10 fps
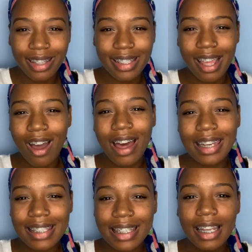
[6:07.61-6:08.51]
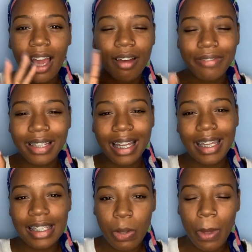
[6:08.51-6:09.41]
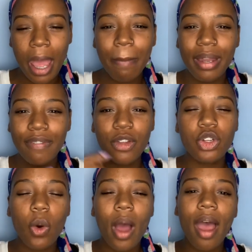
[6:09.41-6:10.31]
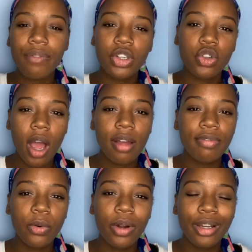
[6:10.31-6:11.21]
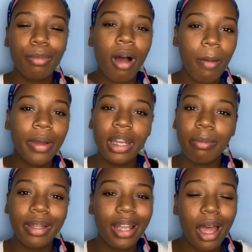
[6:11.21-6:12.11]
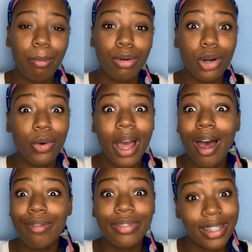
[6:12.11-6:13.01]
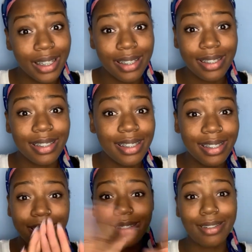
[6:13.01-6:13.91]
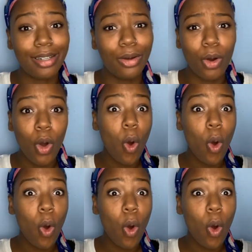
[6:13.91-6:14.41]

Cause like, honestly, like I feel like it's okay. But if you don't have the drive for it, you're probably going to be like, bro, F this, this is too,